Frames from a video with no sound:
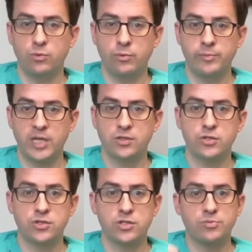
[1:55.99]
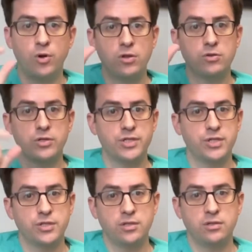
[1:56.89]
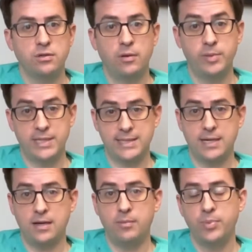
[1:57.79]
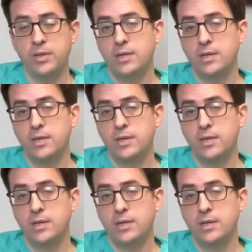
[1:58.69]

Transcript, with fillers: where we make just a smaller incision up at the top,